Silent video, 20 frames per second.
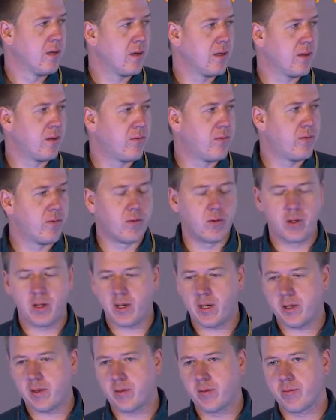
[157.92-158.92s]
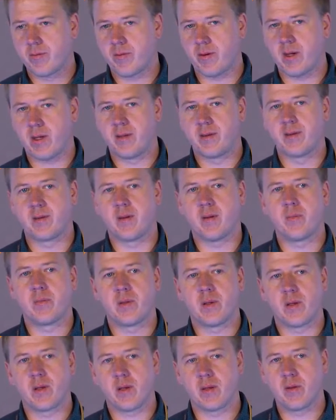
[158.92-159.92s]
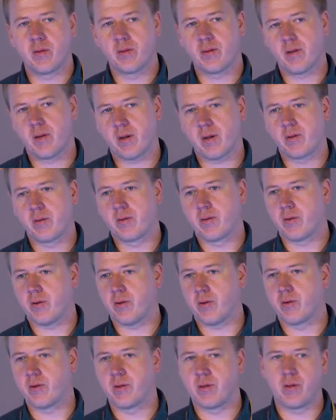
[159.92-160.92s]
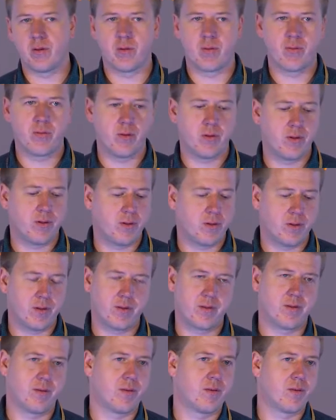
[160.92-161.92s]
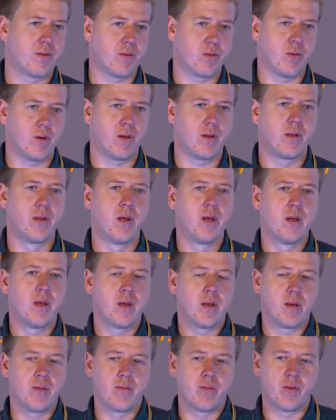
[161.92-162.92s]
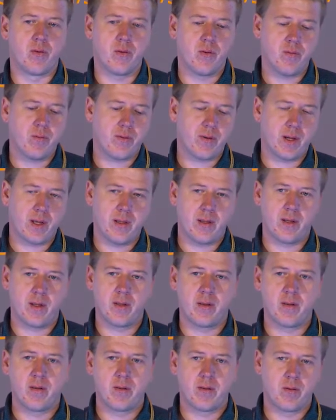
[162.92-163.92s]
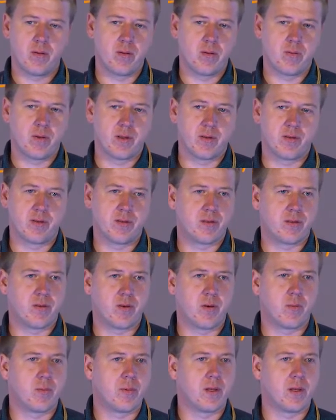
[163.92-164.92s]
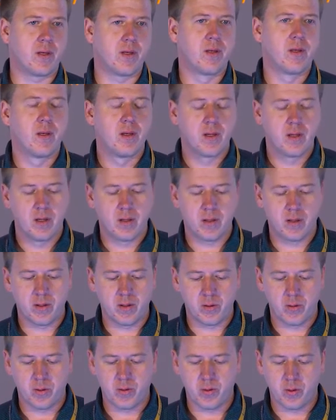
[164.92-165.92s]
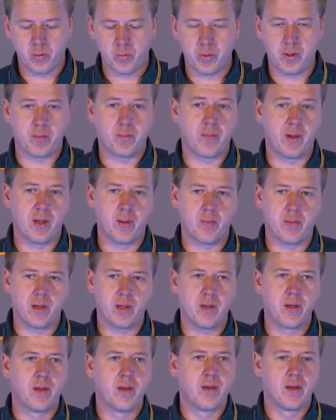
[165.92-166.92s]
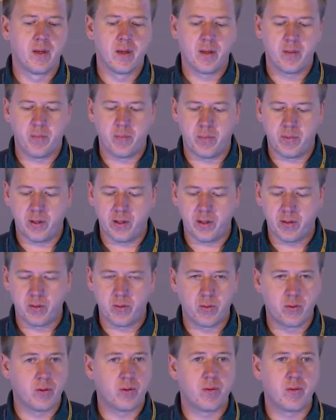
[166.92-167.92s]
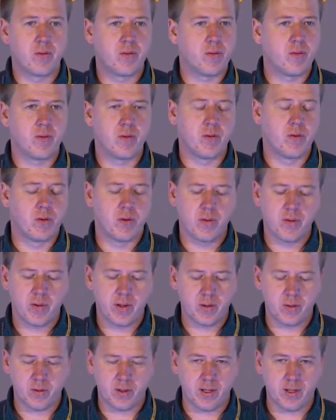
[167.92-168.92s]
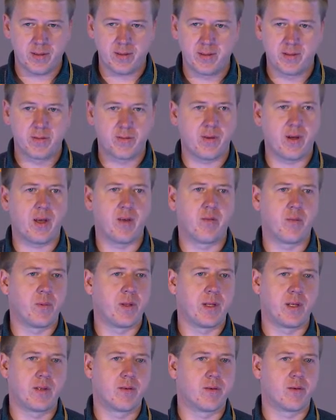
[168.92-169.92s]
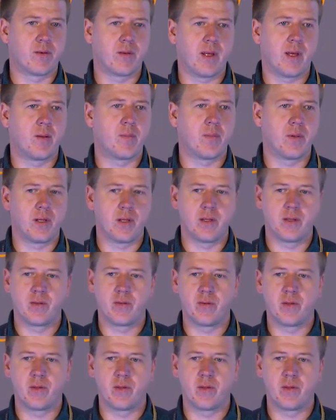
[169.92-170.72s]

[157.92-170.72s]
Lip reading: if you would like to find something, you start to search in your folders and so on. If you don't find them, you will just drop the whole topic maybe, but you don't recognize these 5 minutes or 10 minutes